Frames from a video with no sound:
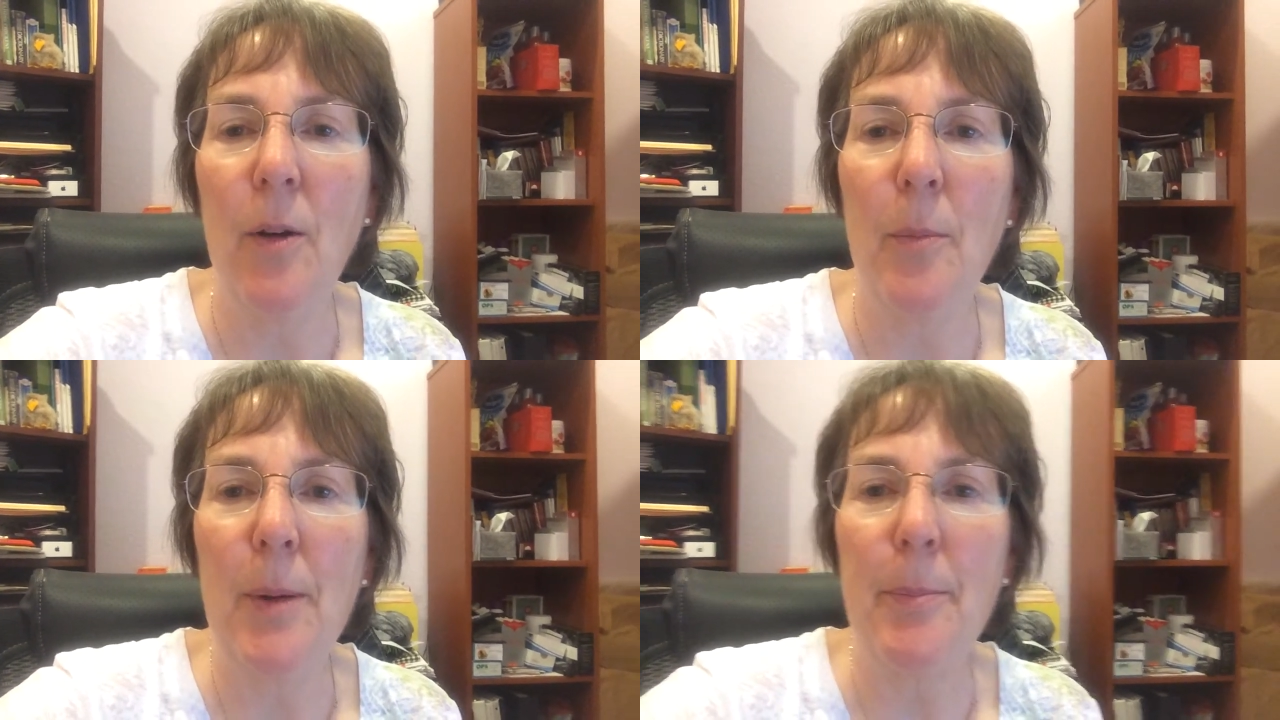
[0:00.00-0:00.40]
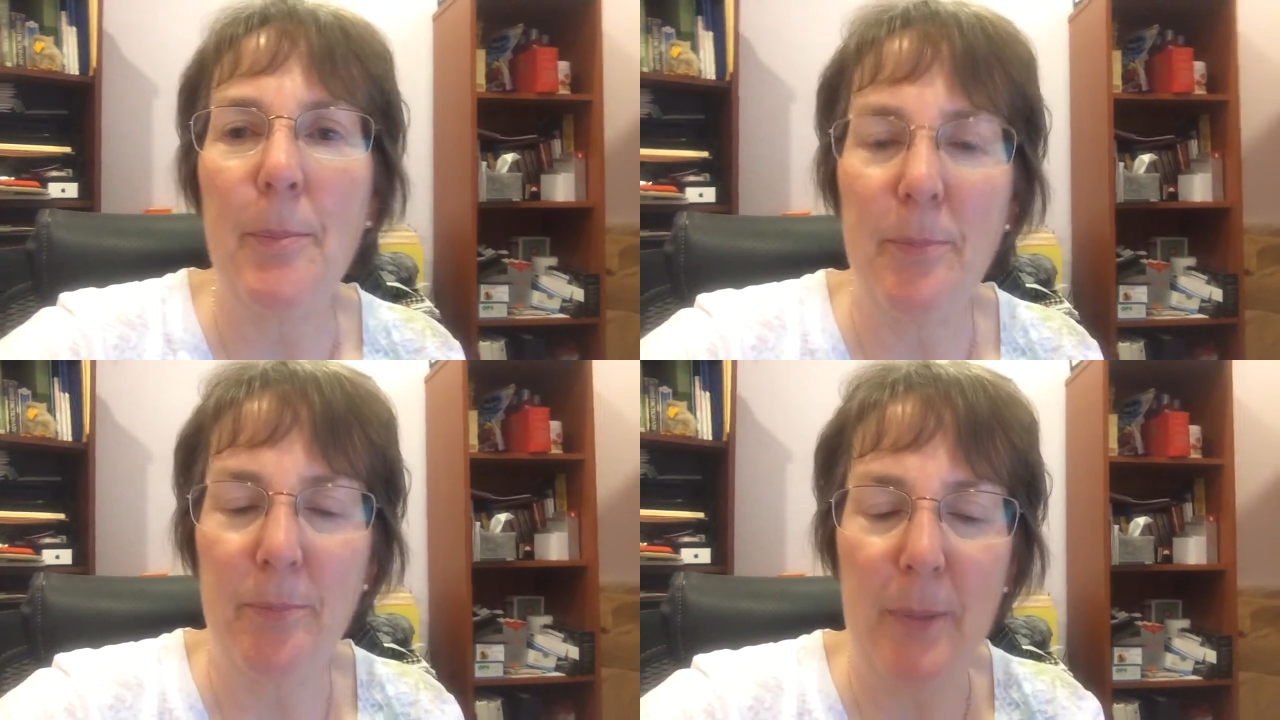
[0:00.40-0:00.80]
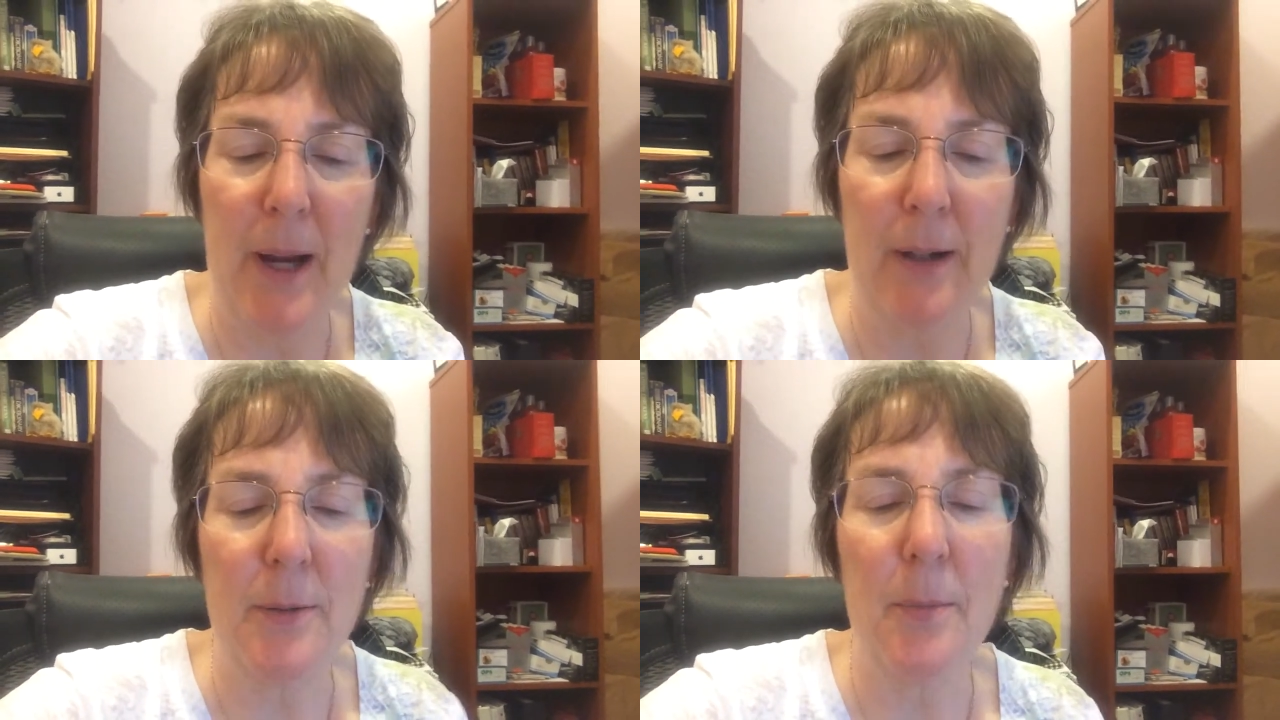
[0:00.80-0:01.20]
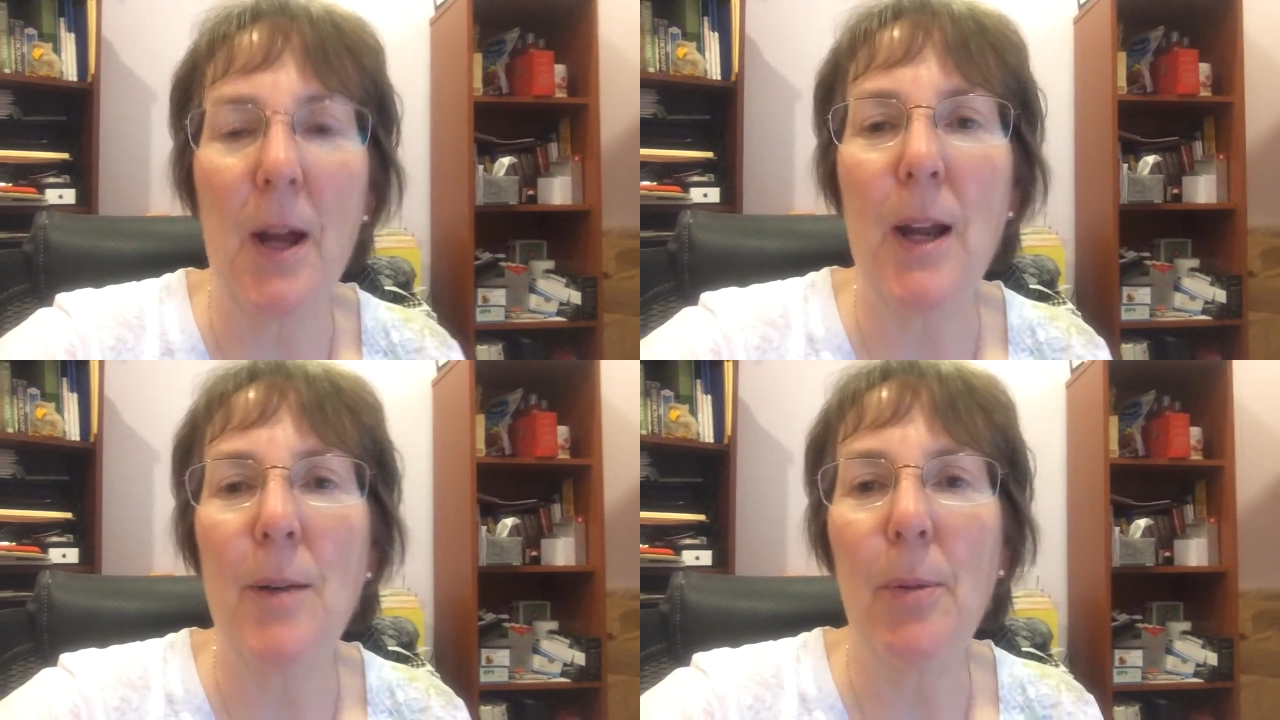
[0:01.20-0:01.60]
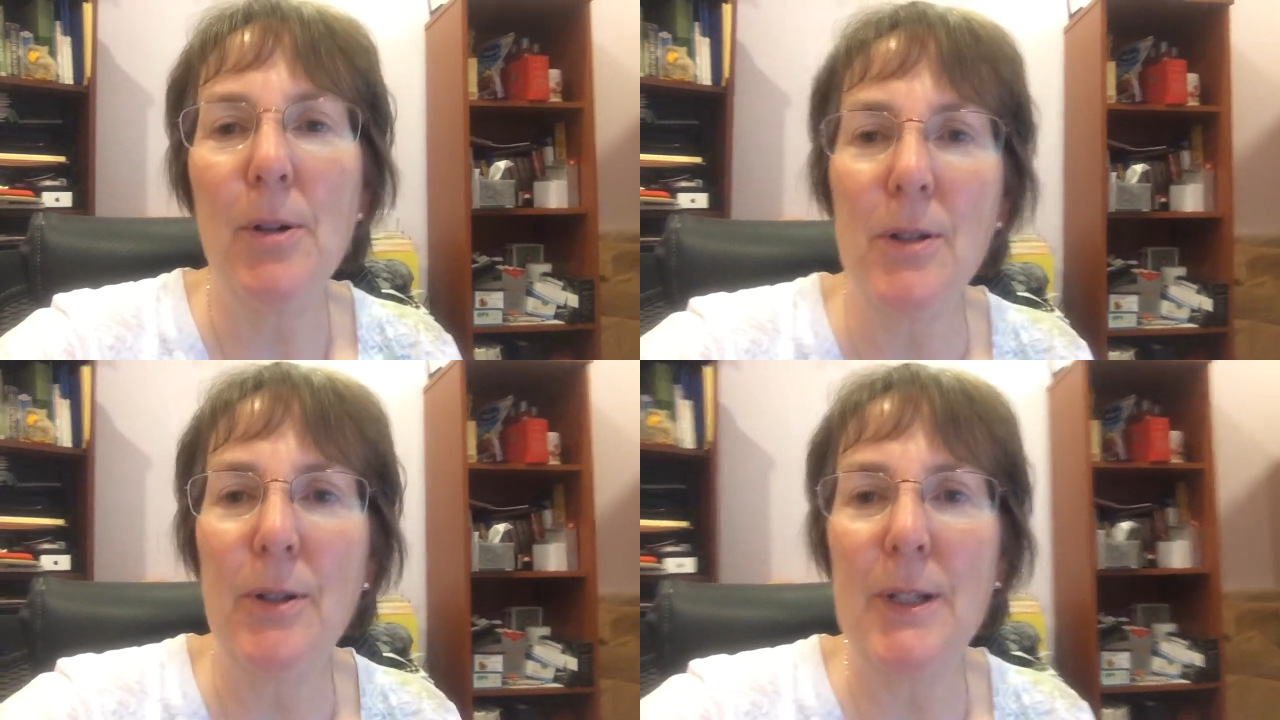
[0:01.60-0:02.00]
but back to my
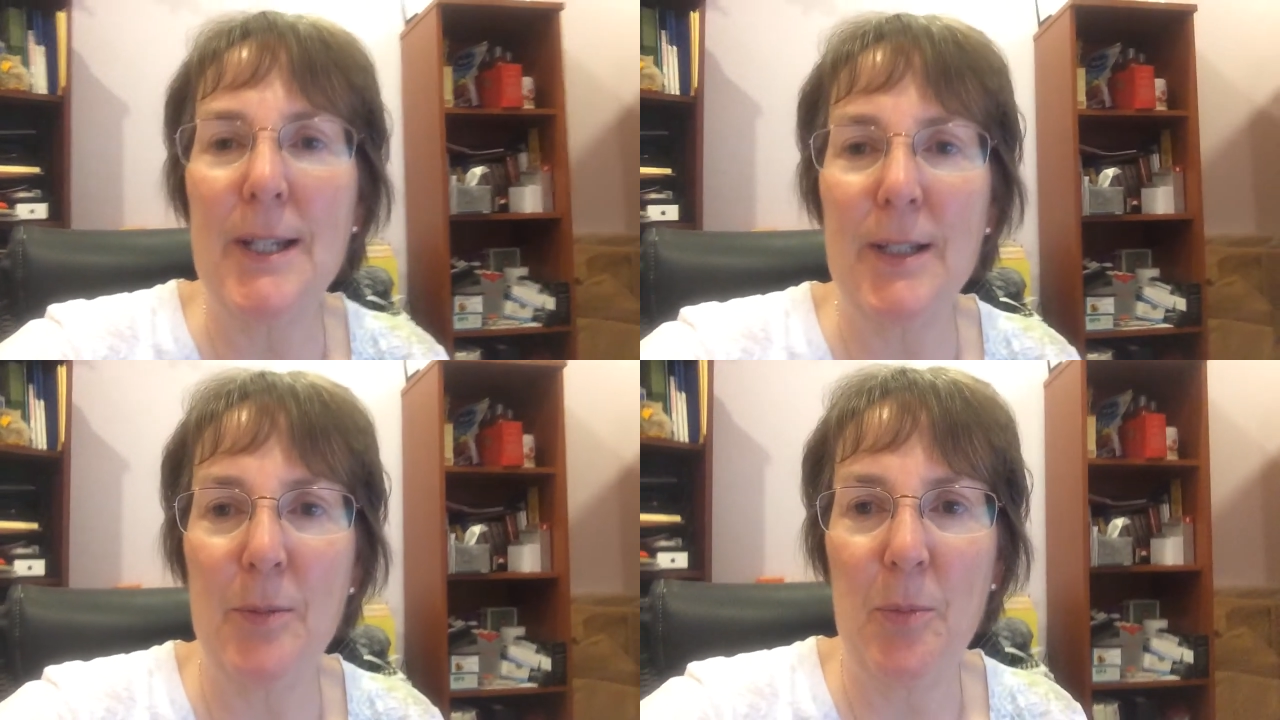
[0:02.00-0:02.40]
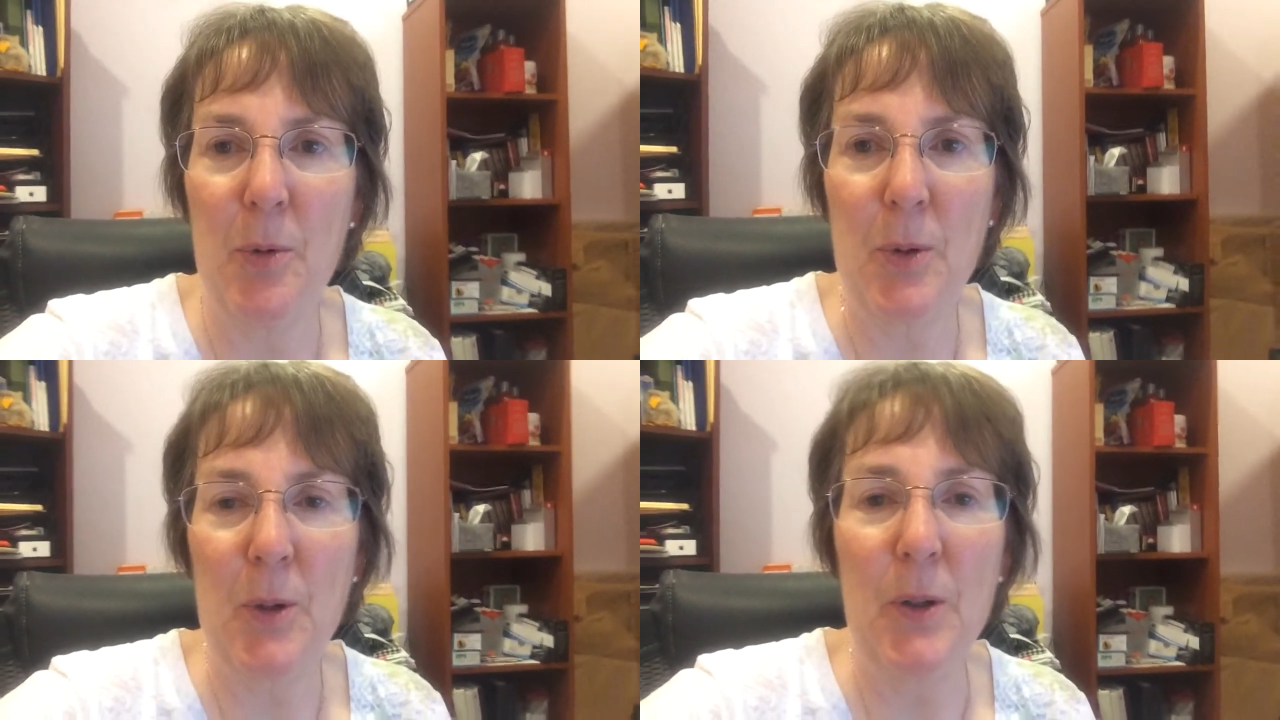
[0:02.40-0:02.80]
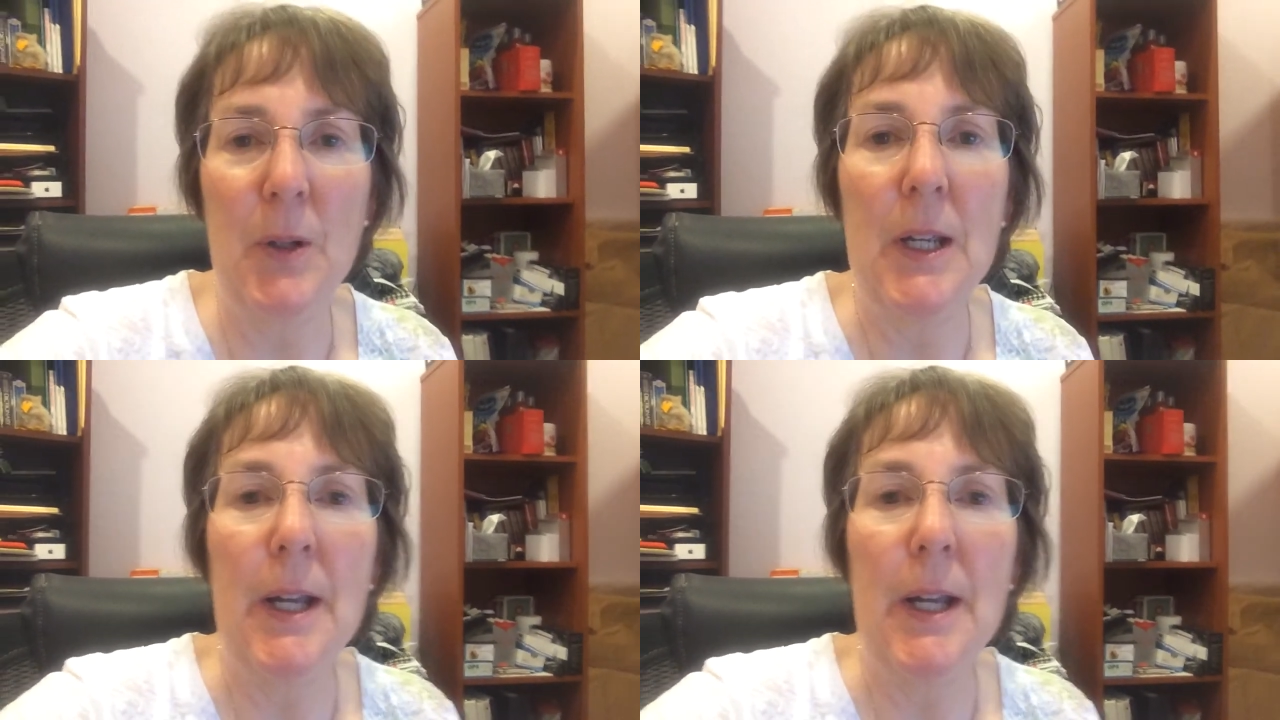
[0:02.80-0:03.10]
personal testimonial.